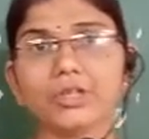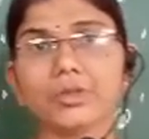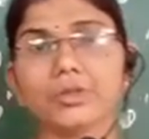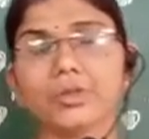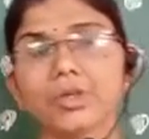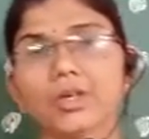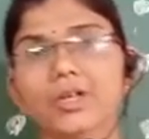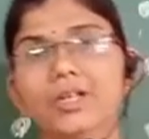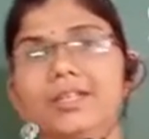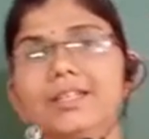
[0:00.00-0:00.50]
to
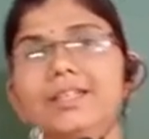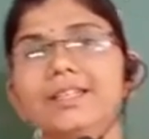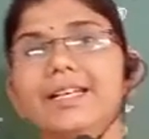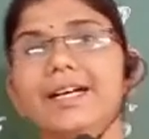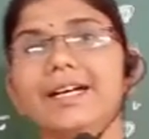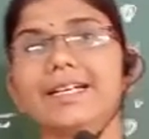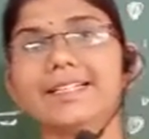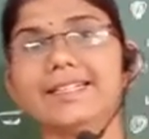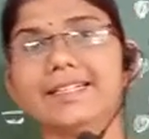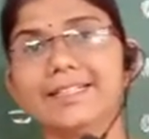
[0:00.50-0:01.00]

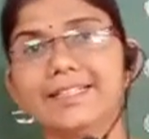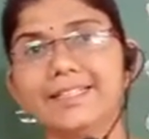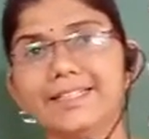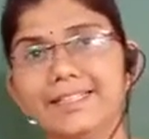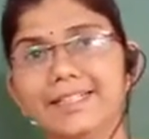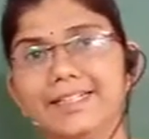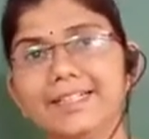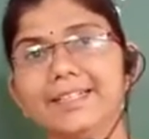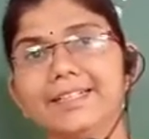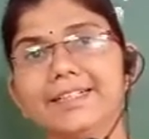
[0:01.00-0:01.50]

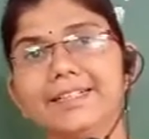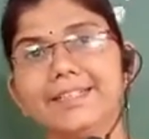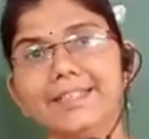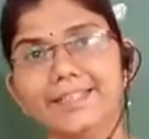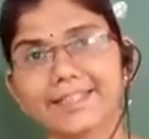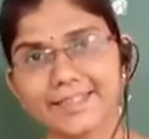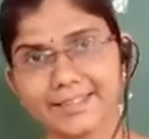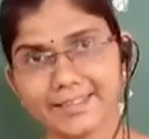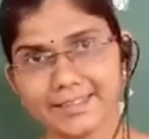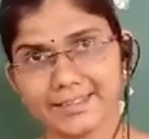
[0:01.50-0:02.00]
90
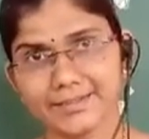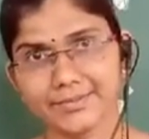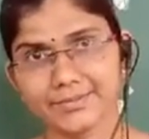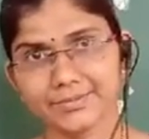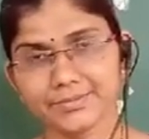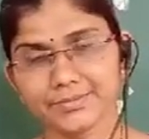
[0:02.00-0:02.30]
degree.